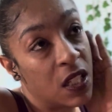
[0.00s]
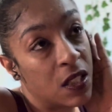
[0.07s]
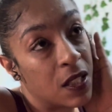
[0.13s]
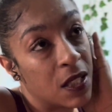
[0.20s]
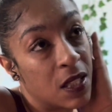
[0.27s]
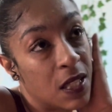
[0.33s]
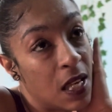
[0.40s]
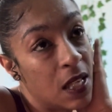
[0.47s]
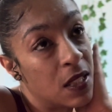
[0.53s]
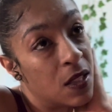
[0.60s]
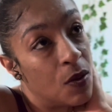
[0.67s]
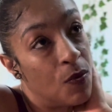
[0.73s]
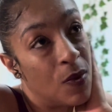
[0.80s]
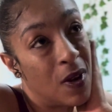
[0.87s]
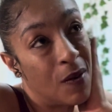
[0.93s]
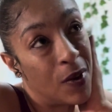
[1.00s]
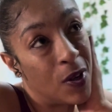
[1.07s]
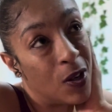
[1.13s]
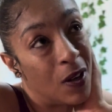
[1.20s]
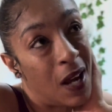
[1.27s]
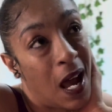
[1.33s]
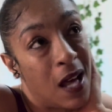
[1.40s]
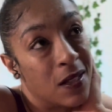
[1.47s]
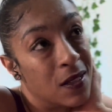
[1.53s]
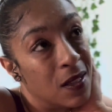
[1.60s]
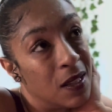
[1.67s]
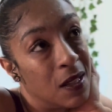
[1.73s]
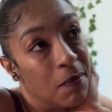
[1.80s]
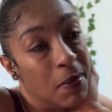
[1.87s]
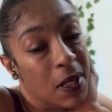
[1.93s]
to stay somewhere where you're
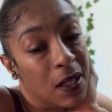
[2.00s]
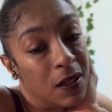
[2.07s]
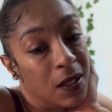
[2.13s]
constantly being